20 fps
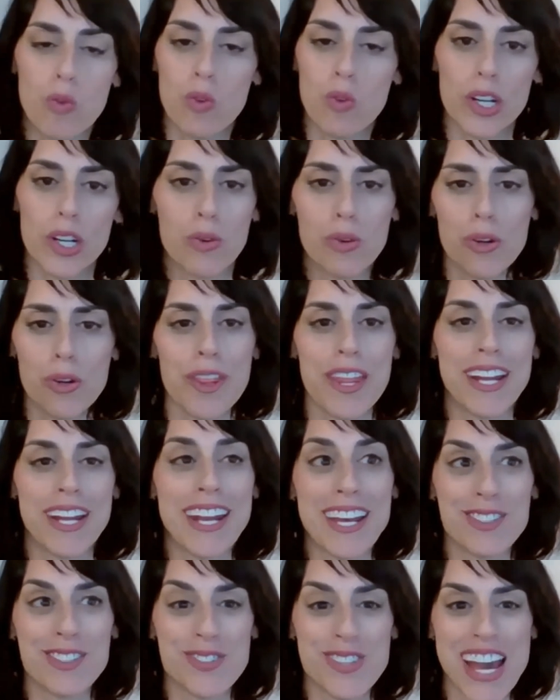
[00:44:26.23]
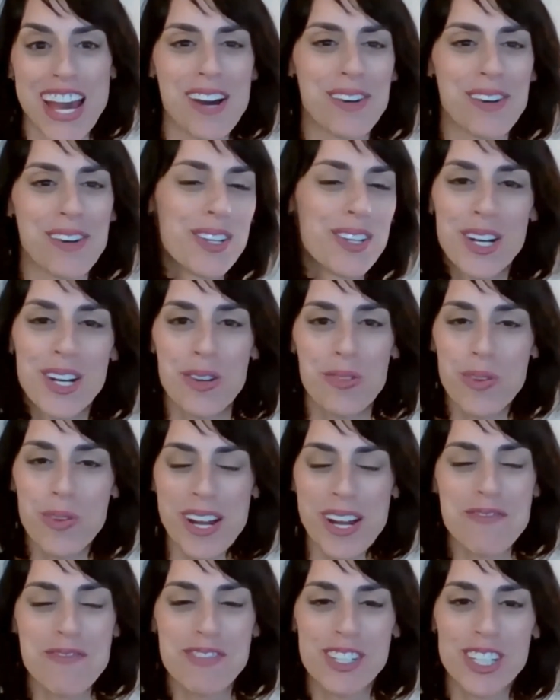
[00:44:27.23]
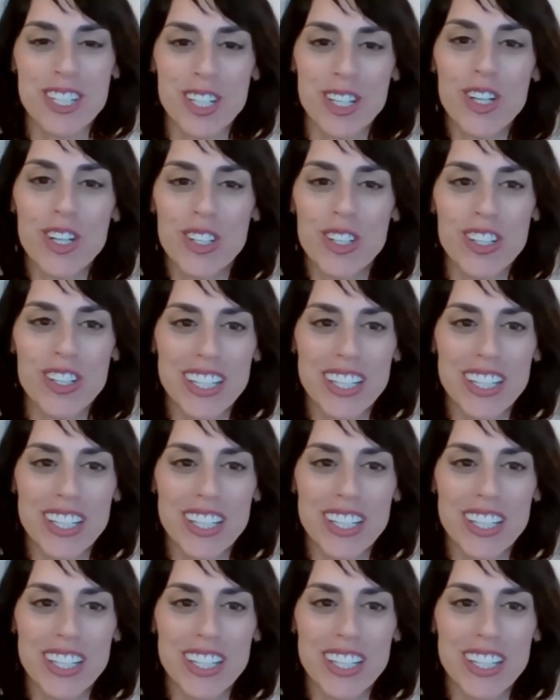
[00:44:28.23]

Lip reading: or are they nailed down? Whatever